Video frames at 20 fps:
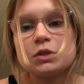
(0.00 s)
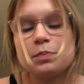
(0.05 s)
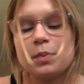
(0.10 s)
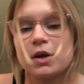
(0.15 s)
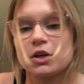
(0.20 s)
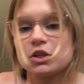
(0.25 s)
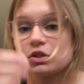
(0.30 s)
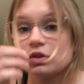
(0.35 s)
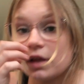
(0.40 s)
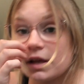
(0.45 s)

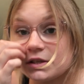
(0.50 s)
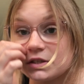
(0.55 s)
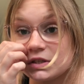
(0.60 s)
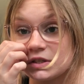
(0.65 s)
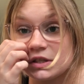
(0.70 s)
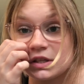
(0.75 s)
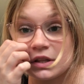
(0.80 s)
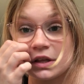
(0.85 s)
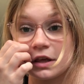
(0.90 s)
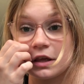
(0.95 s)
specializes
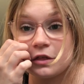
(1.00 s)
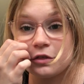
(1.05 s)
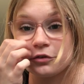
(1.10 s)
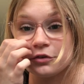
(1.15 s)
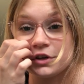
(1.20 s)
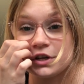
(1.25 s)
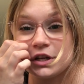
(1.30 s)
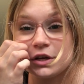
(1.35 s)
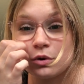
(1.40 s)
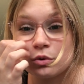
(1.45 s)
in, like,
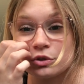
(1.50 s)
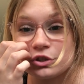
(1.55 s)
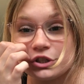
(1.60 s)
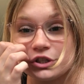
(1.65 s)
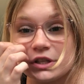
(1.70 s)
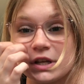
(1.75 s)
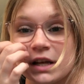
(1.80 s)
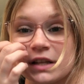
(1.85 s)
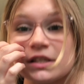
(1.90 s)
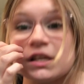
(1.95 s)
3D
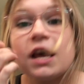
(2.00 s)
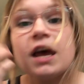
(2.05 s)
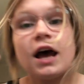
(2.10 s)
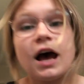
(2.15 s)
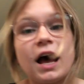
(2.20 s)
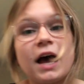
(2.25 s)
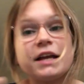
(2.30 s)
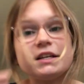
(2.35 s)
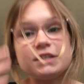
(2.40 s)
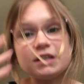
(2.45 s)
ultrasound.
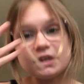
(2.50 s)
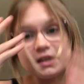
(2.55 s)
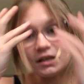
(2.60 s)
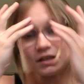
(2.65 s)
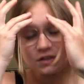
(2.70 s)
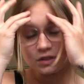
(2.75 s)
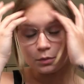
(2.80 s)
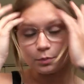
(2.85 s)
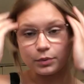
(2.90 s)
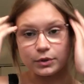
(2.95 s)
I did
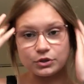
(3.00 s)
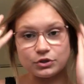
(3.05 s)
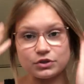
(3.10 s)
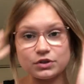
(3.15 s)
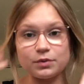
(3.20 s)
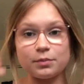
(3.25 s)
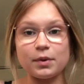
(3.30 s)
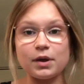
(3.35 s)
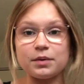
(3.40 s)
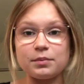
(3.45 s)
get some pictures
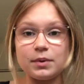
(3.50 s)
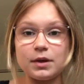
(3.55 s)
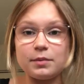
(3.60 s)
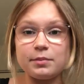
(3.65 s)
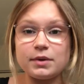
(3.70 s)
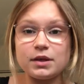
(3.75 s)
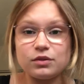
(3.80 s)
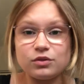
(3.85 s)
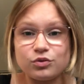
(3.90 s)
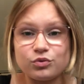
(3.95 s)
of my
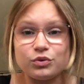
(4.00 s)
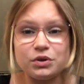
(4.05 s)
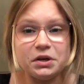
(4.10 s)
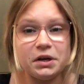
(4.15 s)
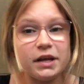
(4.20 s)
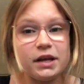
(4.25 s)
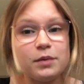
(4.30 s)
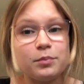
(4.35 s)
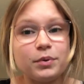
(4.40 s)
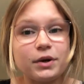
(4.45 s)
baby in
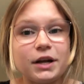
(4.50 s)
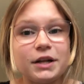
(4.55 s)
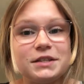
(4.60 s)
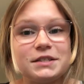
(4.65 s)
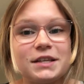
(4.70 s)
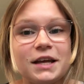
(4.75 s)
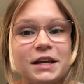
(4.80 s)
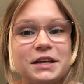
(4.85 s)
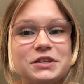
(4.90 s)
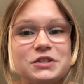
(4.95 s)
3D, but
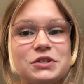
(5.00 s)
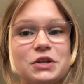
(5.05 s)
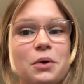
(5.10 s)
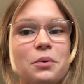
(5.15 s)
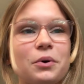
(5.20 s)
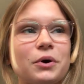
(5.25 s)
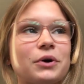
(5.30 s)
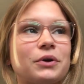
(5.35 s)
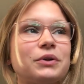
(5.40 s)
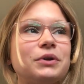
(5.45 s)
it's, like,
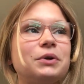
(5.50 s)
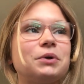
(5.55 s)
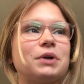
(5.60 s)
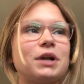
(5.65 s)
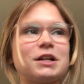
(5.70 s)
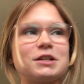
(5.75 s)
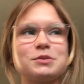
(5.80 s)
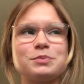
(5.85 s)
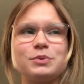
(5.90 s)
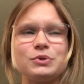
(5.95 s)
so early. You're
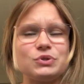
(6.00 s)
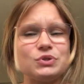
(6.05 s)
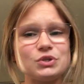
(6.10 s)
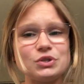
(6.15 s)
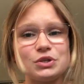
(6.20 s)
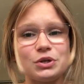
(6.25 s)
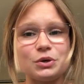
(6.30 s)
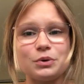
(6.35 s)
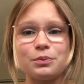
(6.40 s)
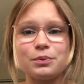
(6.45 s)
not supposed to
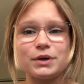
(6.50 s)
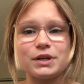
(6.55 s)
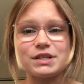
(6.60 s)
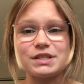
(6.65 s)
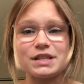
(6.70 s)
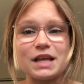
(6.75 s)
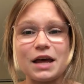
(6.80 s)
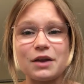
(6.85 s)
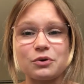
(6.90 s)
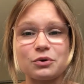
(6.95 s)
do it when
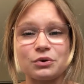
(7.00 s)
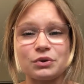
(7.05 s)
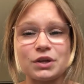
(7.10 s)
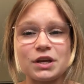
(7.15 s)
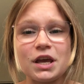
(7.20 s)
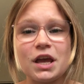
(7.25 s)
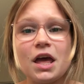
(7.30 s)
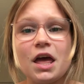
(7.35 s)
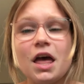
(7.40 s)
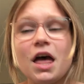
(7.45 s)
it's that
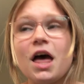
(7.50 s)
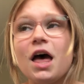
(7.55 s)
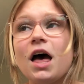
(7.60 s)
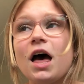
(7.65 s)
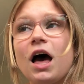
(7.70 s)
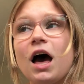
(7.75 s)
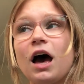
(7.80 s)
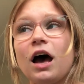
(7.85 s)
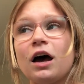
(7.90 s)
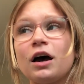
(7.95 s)
early.
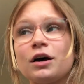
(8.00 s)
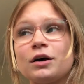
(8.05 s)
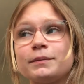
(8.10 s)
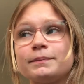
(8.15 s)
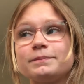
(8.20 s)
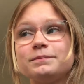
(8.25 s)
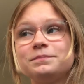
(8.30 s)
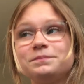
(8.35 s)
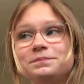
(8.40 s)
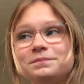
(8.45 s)

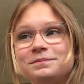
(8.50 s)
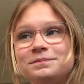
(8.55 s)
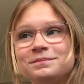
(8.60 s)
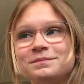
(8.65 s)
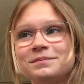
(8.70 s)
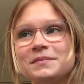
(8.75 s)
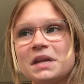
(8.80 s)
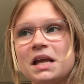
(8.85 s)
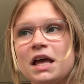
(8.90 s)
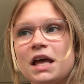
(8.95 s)

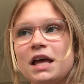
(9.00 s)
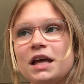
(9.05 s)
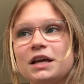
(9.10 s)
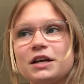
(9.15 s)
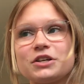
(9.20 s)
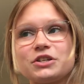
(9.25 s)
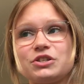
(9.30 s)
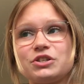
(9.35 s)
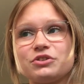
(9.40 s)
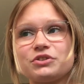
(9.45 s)

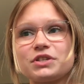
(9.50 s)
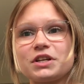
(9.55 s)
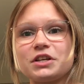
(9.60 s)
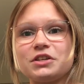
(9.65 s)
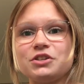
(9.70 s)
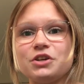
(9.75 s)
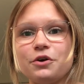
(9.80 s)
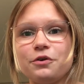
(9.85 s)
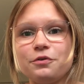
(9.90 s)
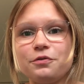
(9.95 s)
Because there's, like,
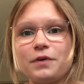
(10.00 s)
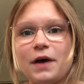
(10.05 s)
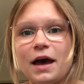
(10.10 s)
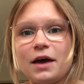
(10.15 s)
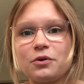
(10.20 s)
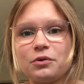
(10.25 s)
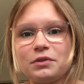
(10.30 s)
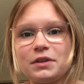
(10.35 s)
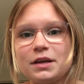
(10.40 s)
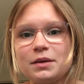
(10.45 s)
no
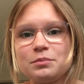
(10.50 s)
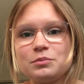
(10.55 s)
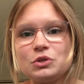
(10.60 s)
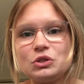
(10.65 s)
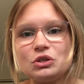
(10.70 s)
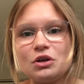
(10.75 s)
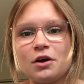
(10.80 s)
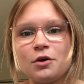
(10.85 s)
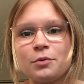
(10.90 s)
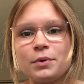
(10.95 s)
fat on them,
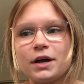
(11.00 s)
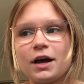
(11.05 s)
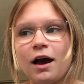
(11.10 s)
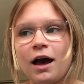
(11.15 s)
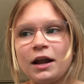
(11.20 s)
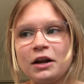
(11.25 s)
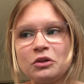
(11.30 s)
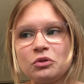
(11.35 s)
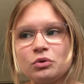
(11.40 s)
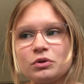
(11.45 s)
so it
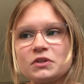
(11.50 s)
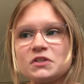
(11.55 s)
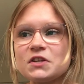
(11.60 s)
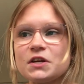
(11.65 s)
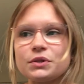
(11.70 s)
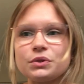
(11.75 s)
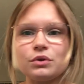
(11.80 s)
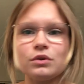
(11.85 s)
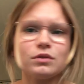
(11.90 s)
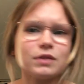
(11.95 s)
kind of looks
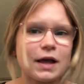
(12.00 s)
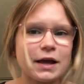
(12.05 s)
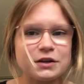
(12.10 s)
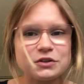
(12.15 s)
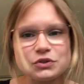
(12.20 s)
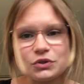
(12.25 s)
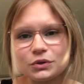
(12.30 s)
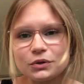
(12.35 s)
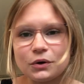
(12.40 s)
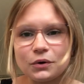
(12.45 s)
like their
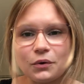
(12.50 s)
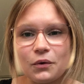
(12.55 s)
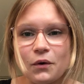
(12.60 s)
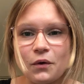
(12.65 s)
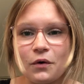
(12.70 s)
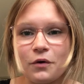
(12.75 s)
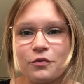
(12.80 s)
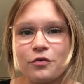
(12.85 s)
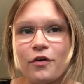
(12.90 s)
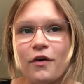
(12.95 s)
legs are cut
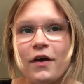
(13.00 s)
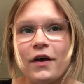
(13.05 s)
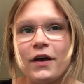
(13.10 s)
off,